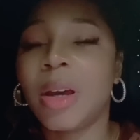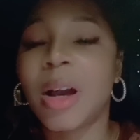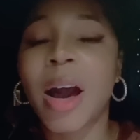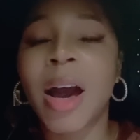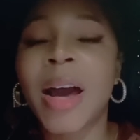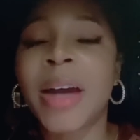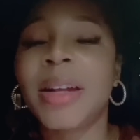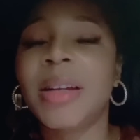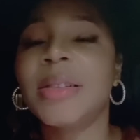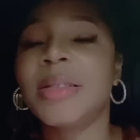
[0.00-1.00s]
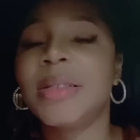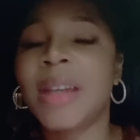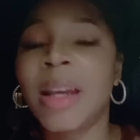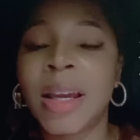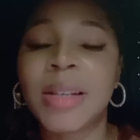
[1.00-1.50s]
God
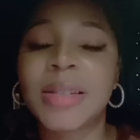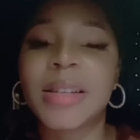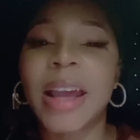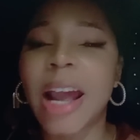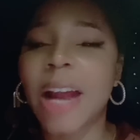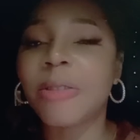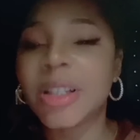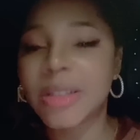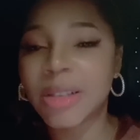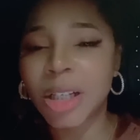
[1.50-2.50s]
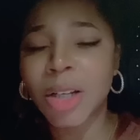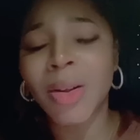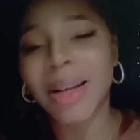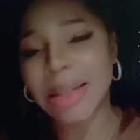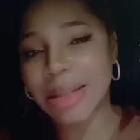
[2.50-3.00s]
takes every
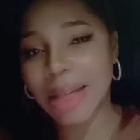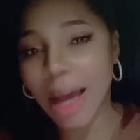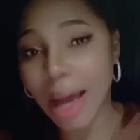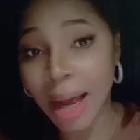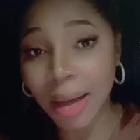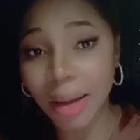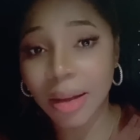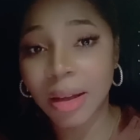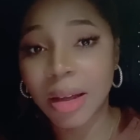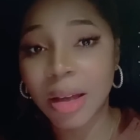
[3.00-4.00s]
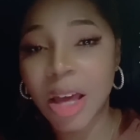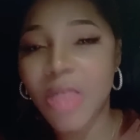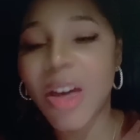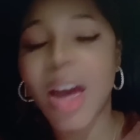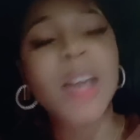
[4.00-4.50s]
single attack
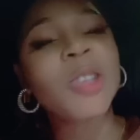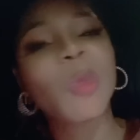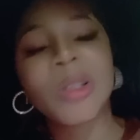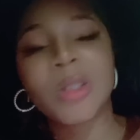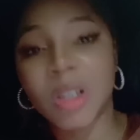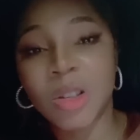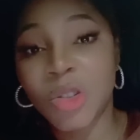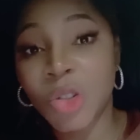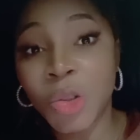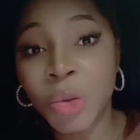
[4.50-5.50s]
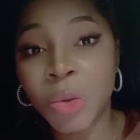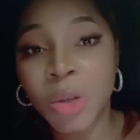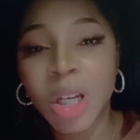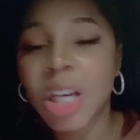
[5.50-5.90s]
that has been done to you.